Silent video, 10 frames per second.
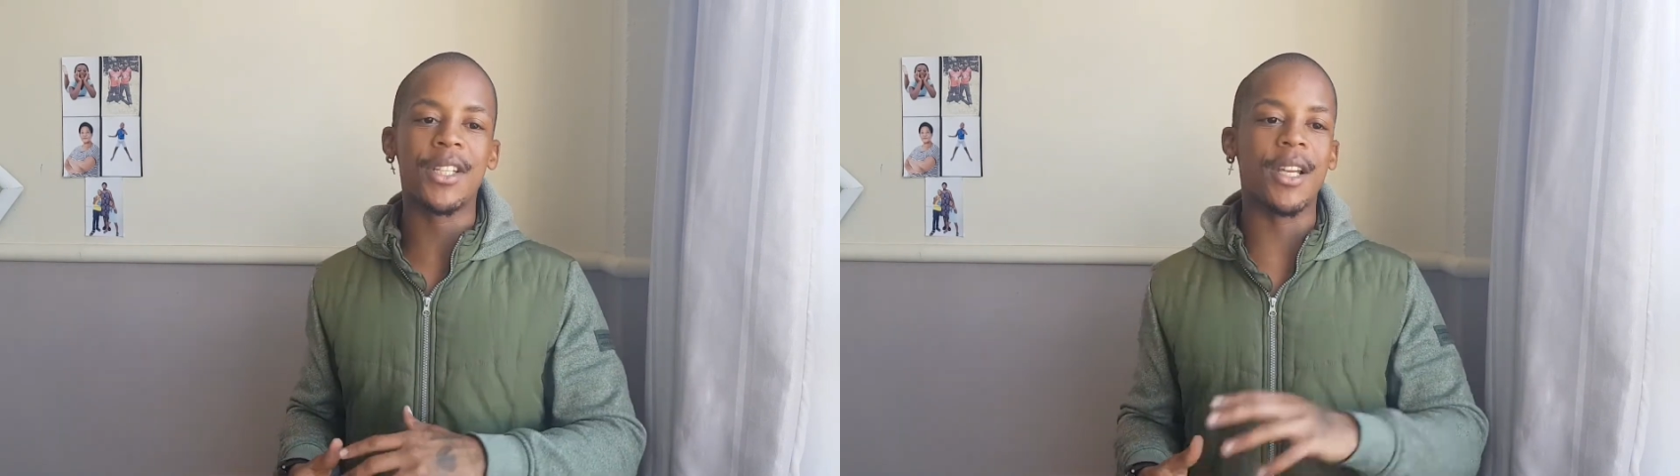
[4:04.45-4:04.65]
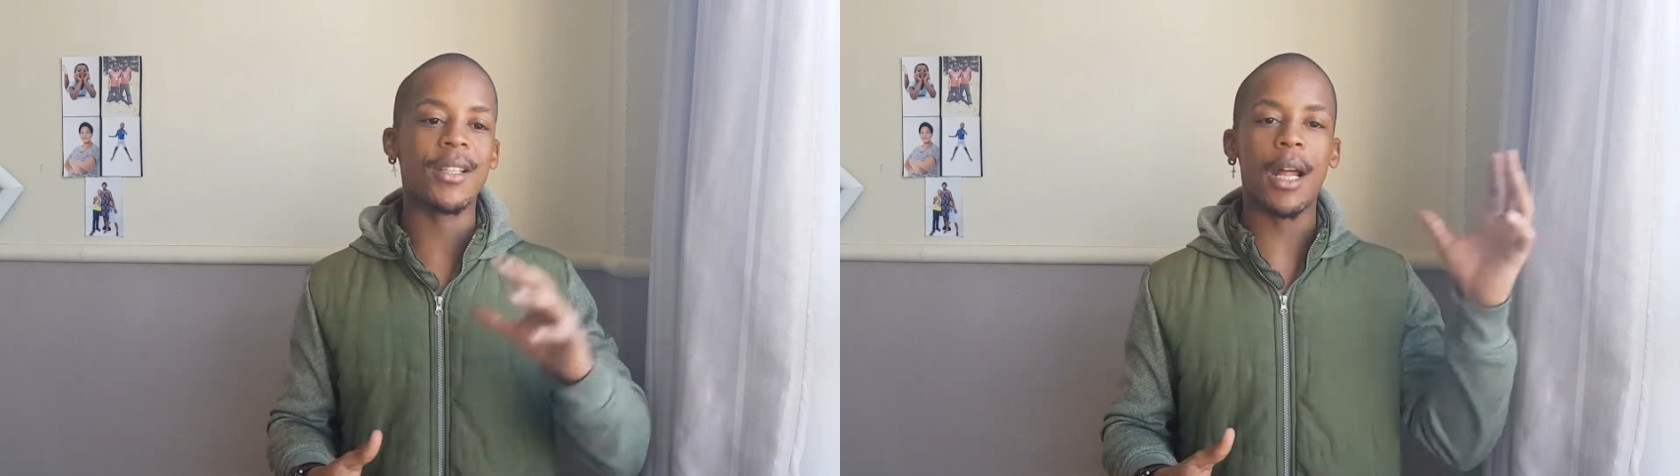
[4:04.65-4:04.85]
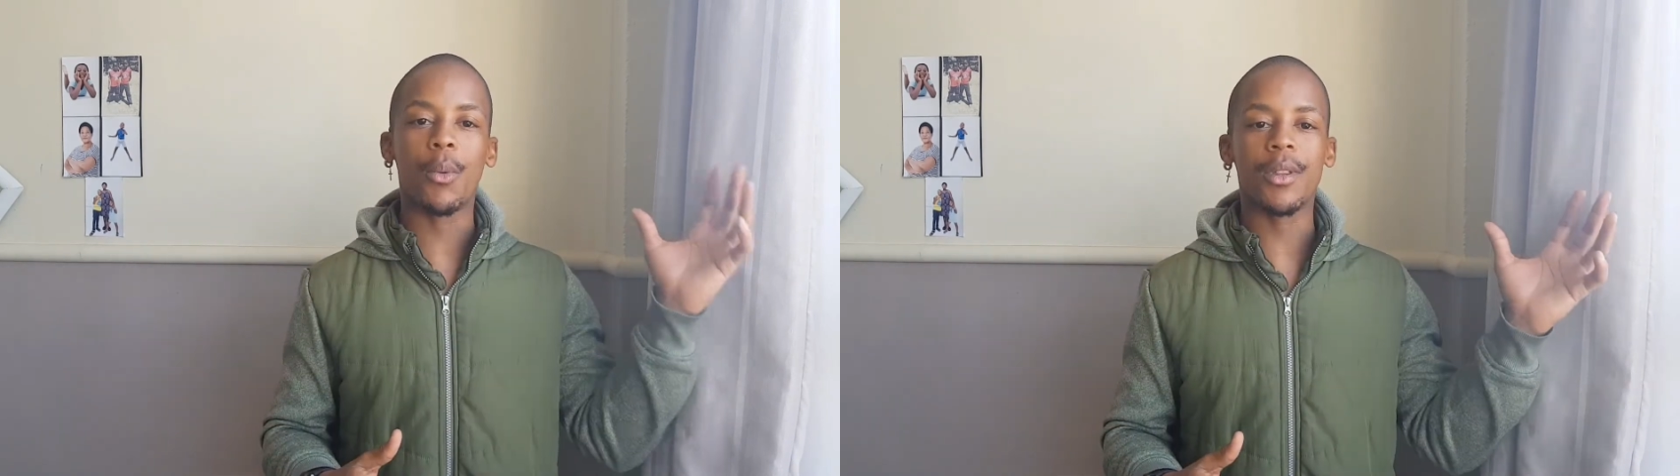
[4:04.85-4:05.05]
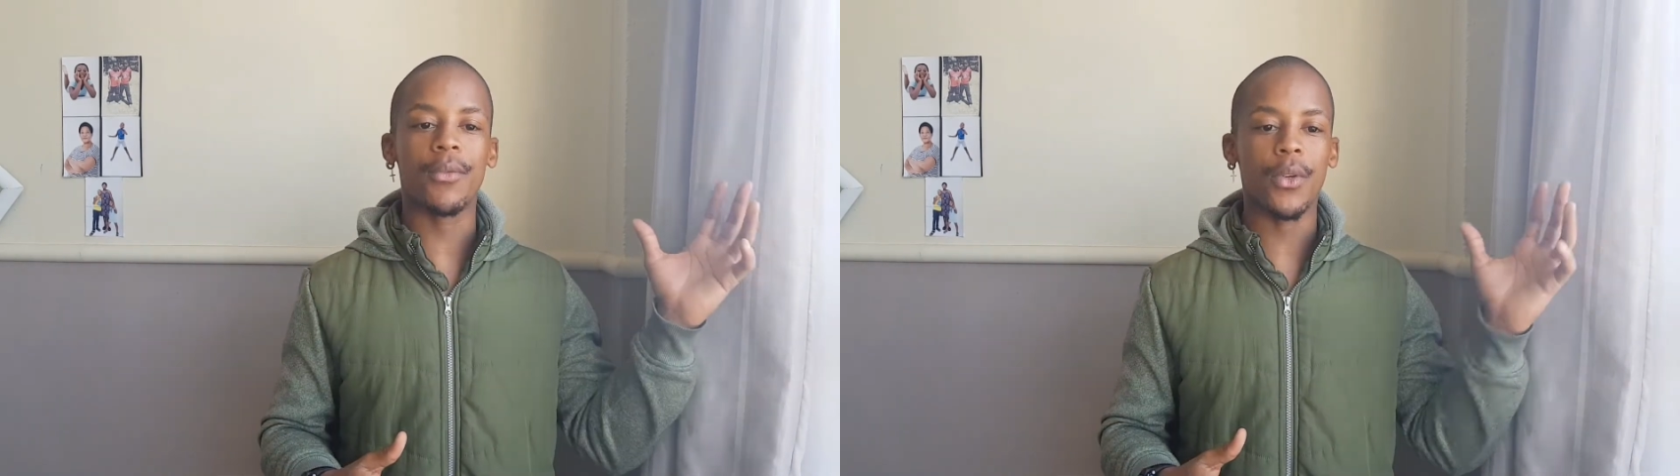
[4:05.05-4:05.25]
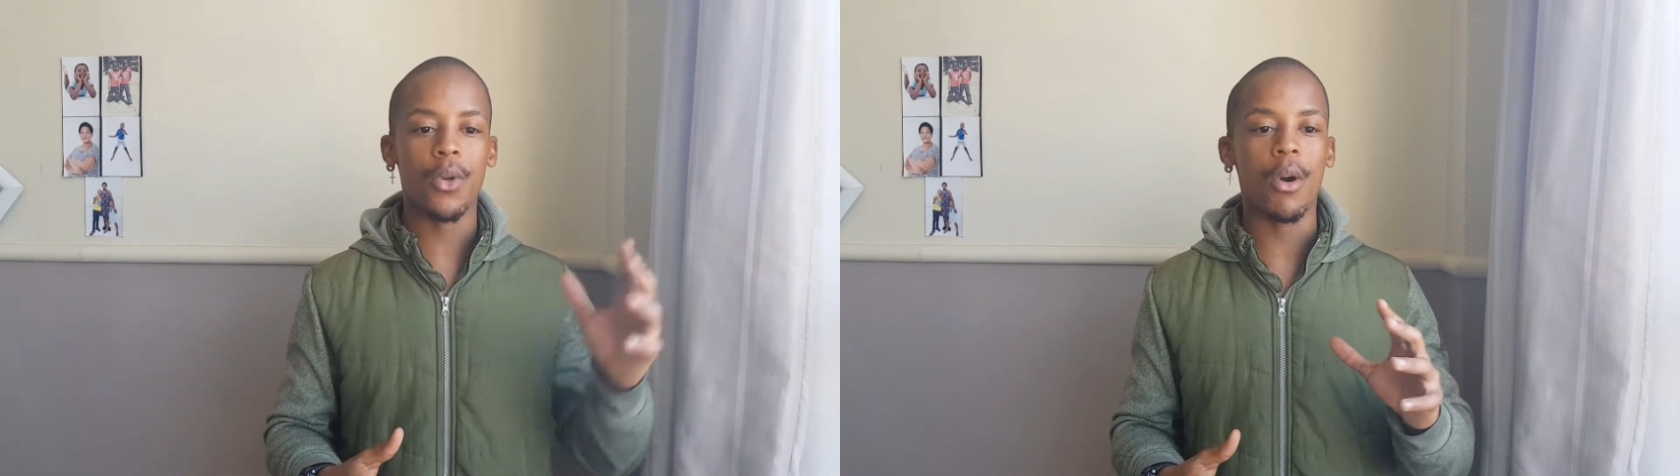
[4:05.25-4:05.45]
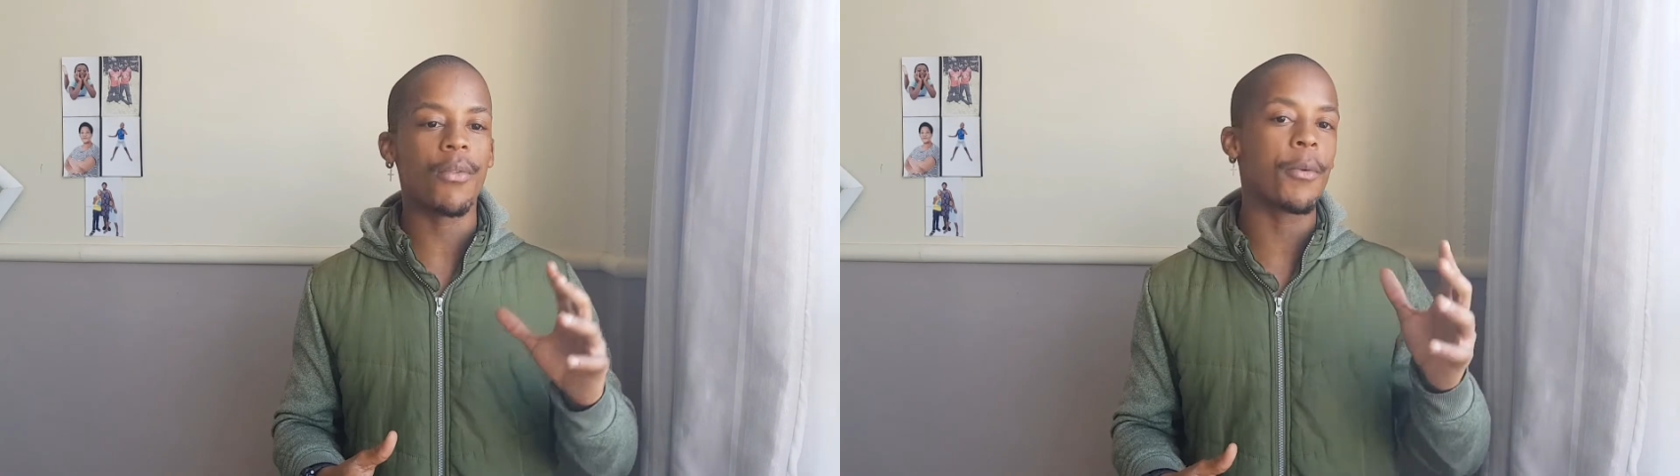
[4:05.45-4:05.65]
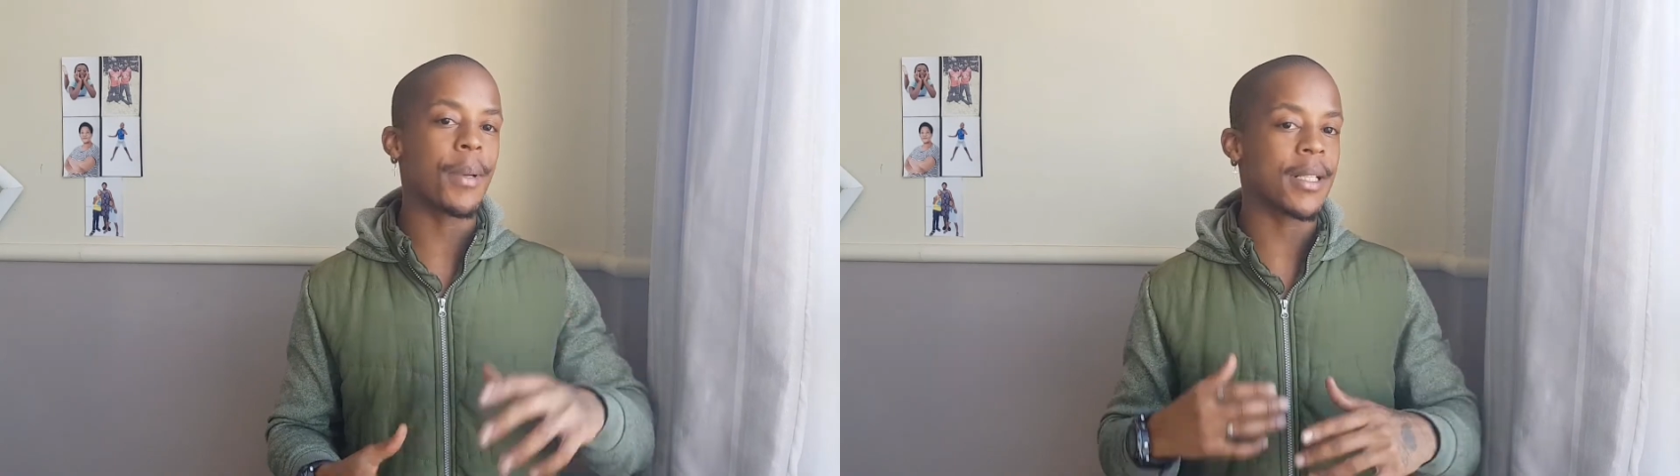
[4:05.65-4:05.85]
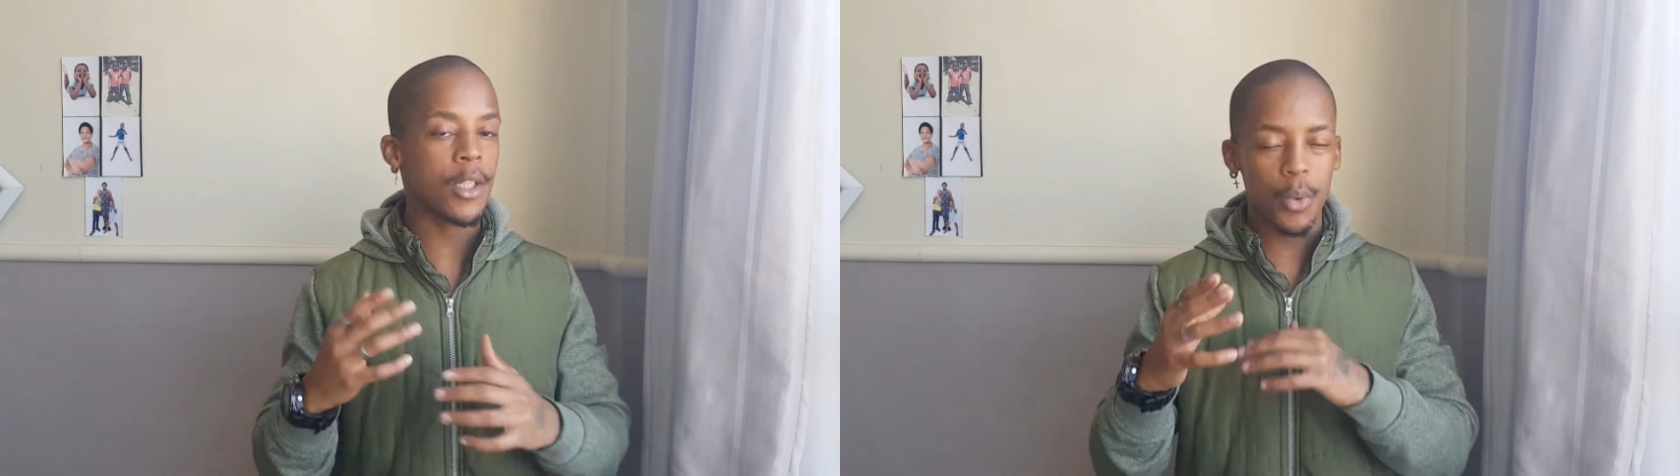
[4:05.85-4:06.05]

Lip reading: just like with the photography business,